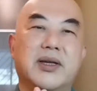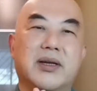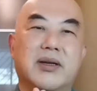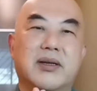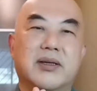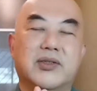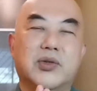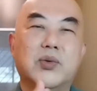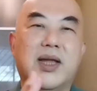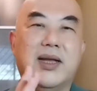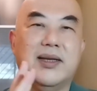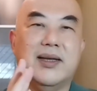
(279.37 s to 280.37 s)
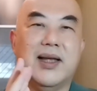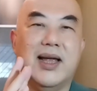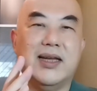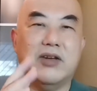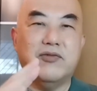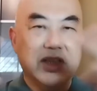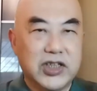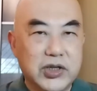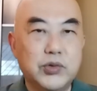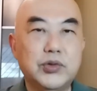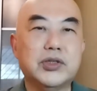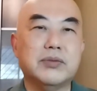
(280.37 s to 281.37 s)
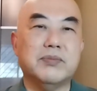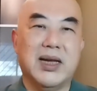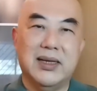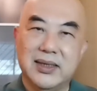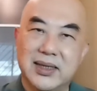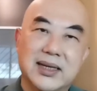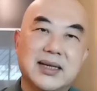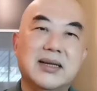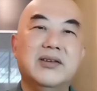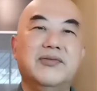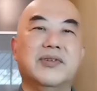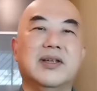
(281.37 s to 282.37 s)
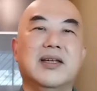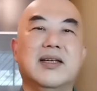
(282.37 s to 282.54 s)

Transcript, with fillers: uh, so that I can reduce my learning curve,